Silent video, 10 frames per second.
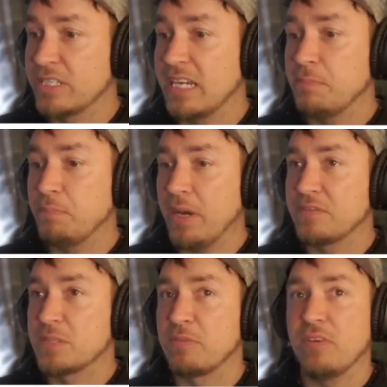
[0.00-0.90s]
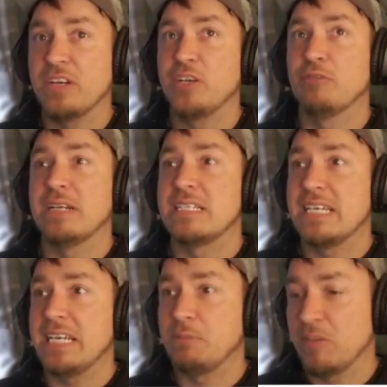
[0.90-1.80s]
You can take buffs providing you're in a
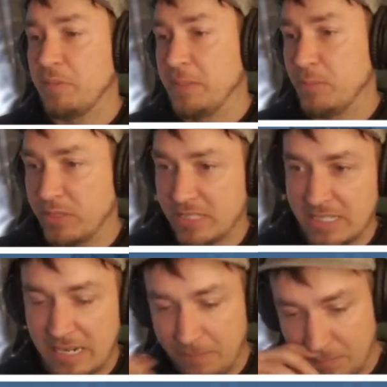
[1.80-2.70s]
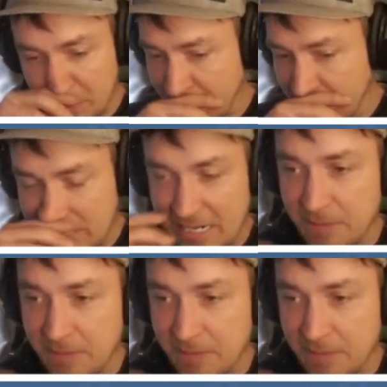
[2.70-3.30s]
team with people you're in the